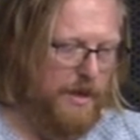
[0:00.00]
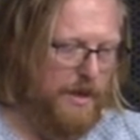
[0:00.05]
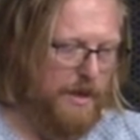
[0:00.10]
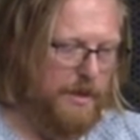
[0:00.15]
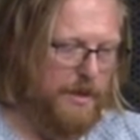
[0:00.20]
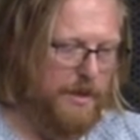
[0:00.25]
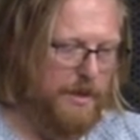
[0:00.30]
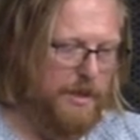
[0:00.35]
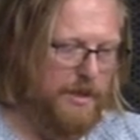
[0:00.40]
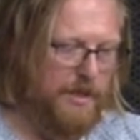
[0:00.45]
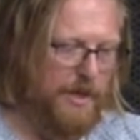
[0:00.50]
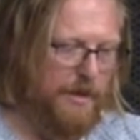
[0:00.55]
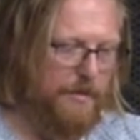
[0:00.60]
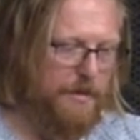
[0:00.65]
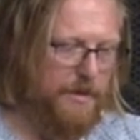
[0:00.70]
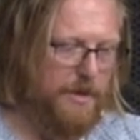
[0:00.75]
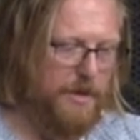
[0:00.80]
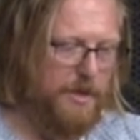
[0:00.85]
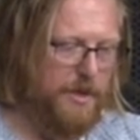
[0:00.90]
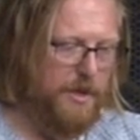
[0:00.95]
I'm going to
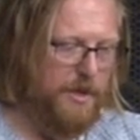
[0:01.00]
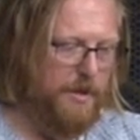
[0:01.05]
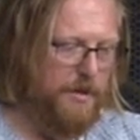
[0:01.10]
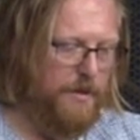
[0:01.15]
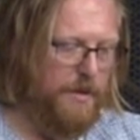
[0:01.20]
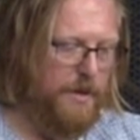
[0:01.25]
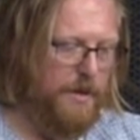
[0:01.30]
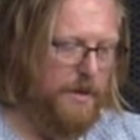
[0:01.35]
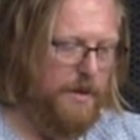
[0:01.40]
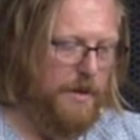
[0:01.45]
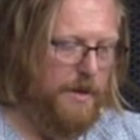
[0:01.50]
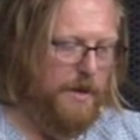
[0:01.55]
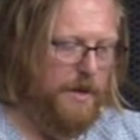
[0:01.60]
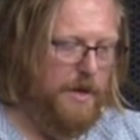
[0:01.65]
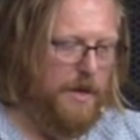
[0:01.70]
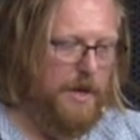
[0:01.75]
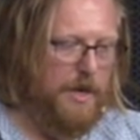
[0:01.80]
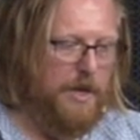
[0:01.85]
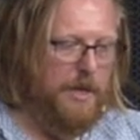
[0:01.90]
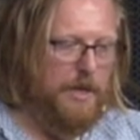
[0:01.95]
stop this code.
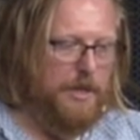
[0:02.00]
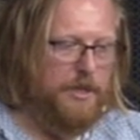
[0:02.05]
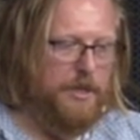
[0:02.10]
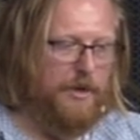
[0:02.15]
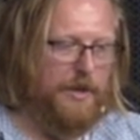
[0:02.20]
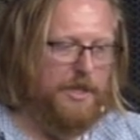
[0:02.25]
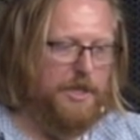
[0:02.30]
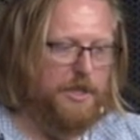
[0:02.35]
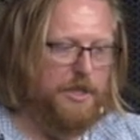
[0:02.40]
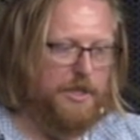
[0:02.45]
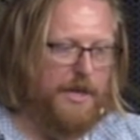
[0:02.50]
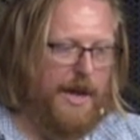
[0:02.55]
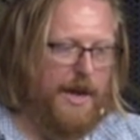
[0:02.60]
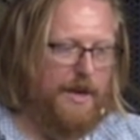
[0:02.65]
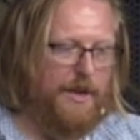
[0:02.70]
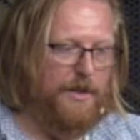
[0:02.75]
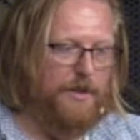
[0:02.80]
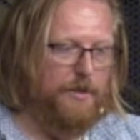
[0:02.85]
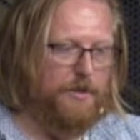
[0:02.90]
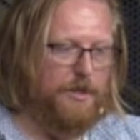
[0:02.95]
So I just
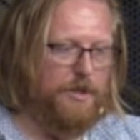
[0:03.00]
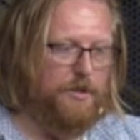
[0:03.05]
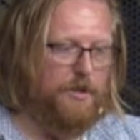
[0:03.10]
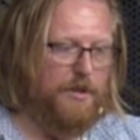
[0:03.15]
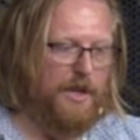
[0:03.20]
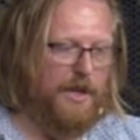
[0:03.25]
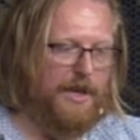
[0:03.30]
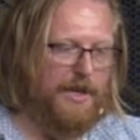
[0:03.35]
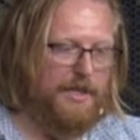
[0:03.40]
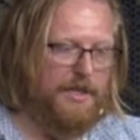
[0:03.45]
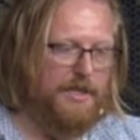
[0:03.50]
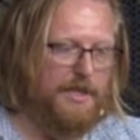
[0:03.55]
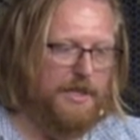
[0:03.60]
added those 2 lines.